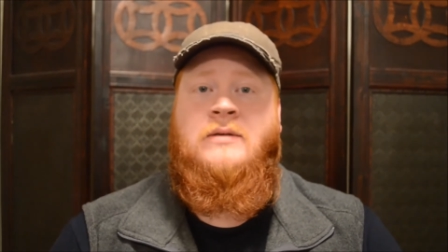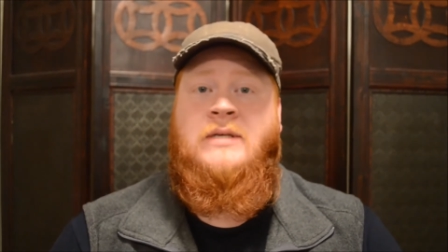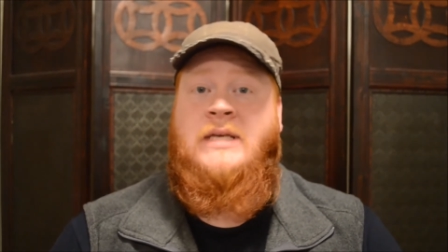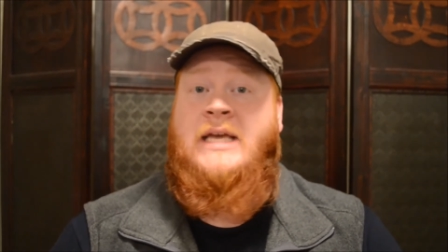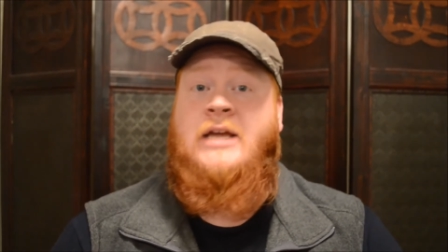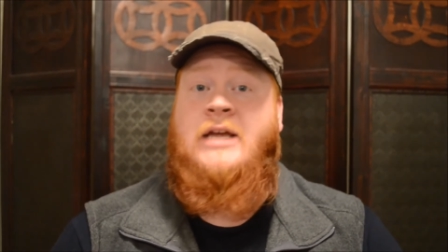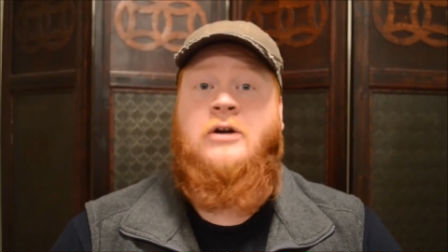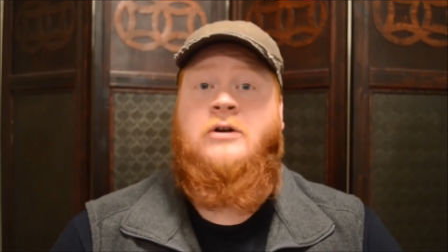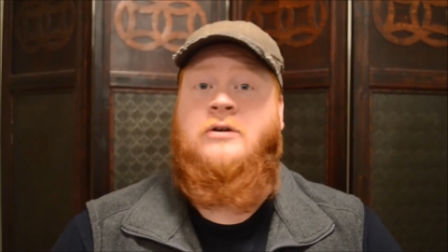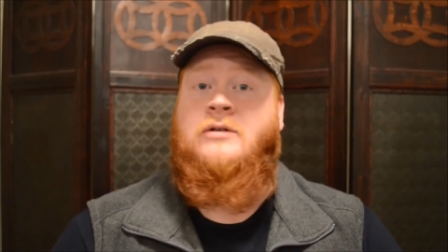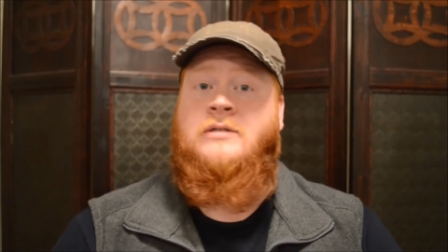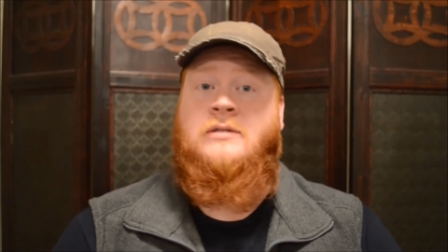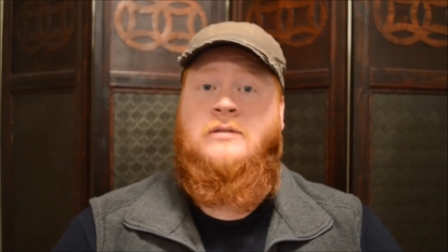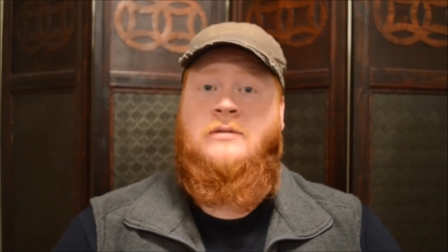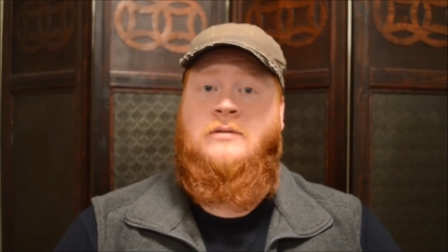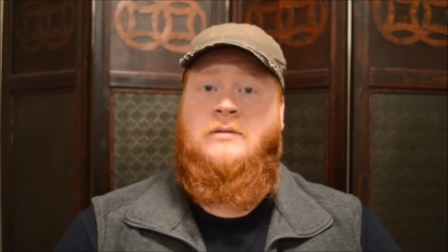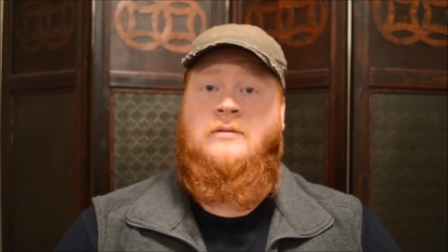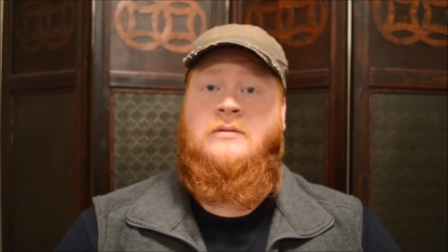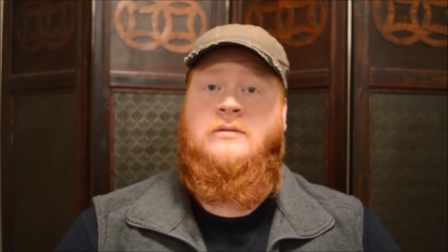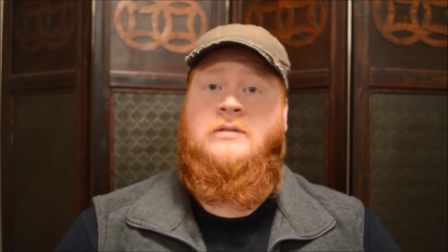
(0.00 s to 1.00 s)

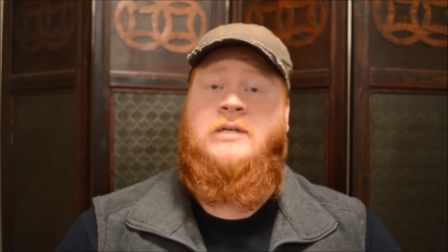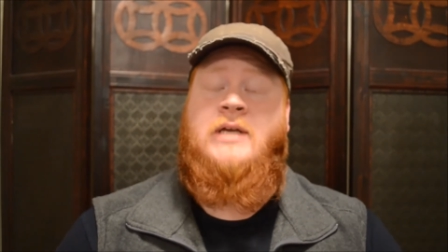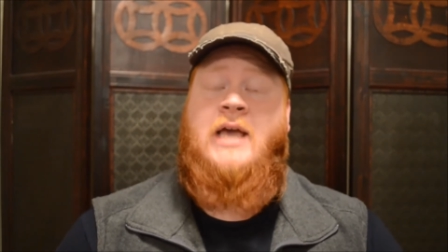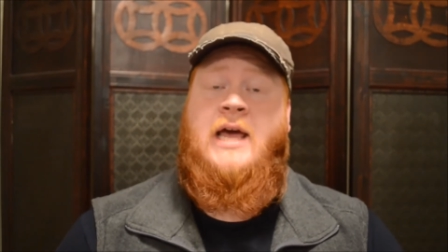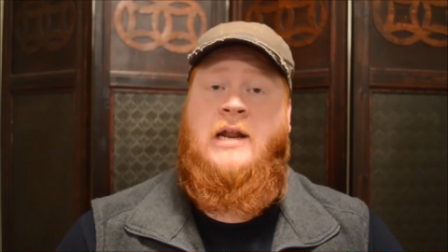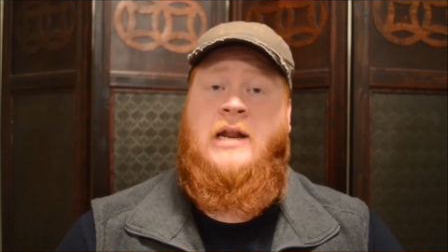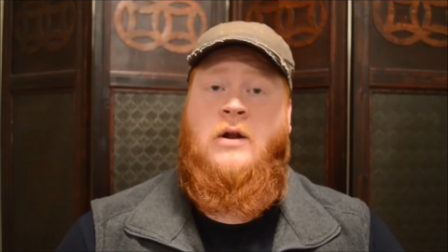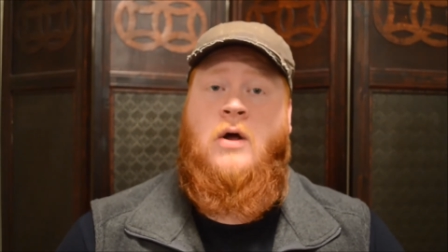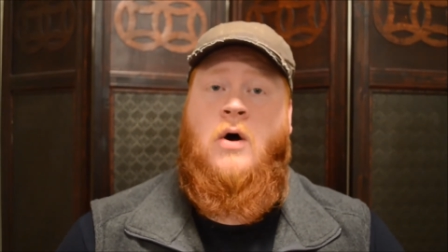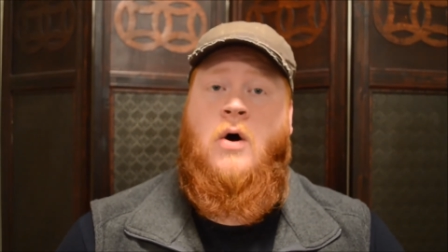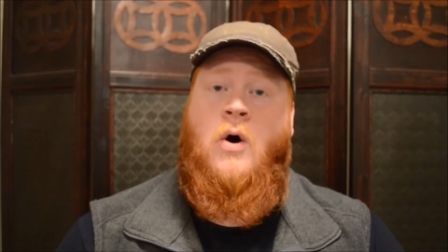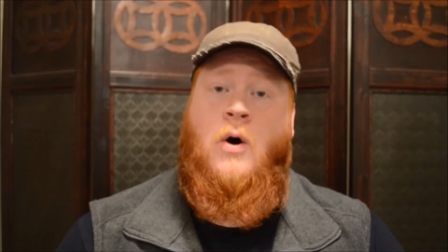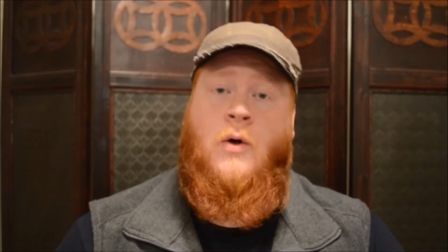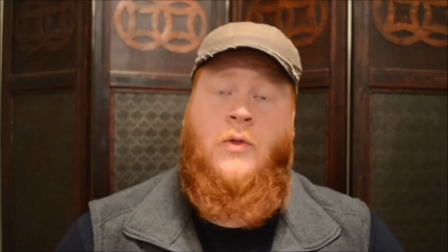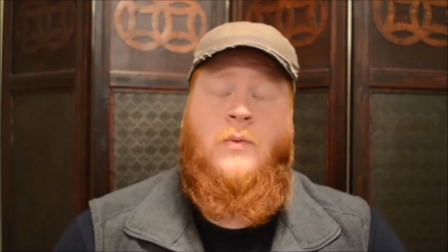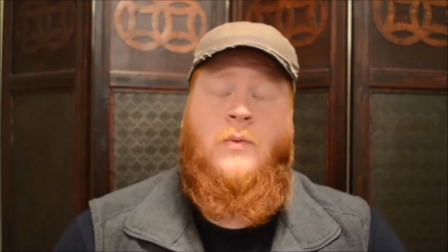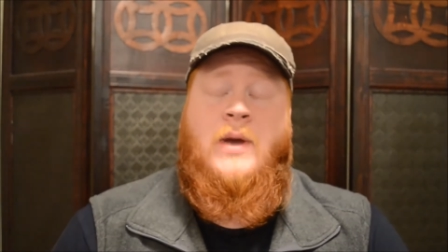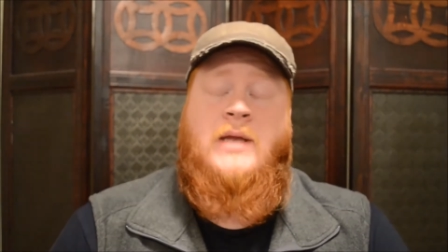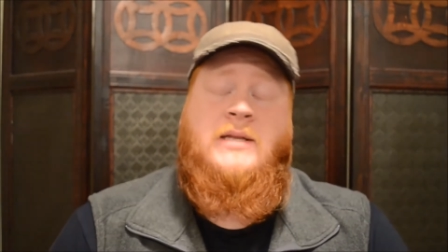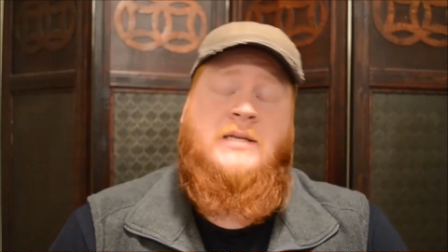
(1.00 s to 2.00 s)
years to get it
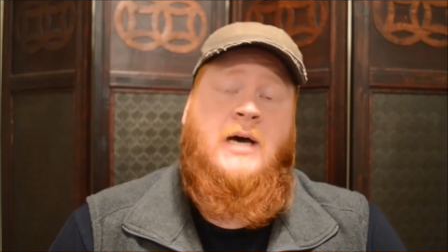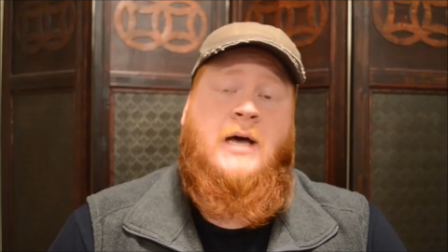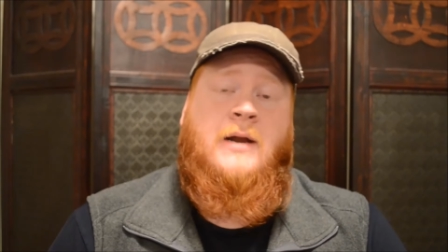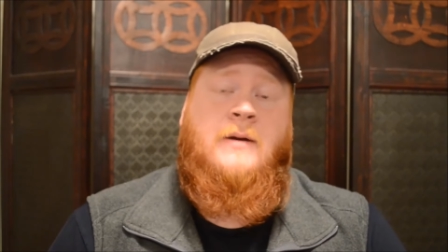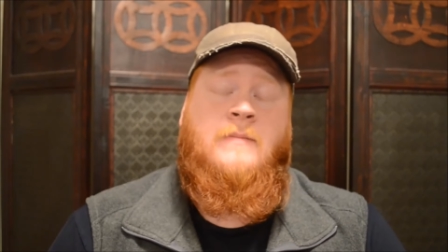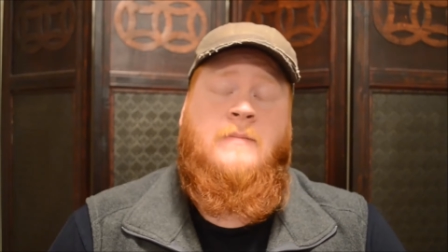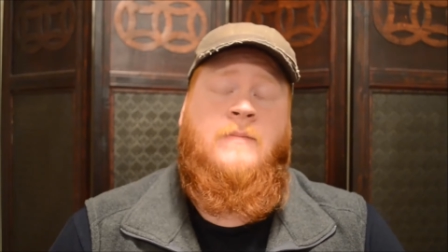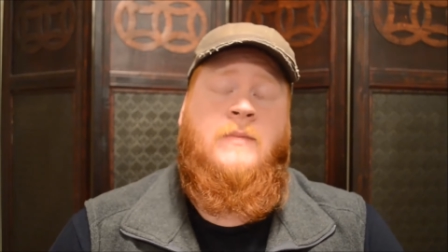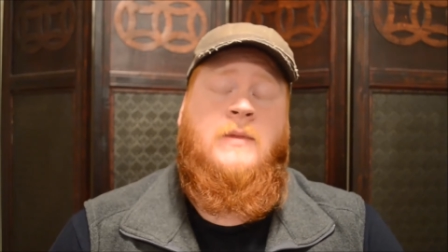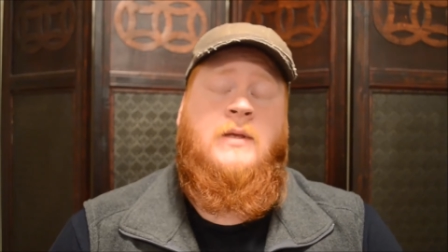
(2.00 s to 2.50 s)
all the way done.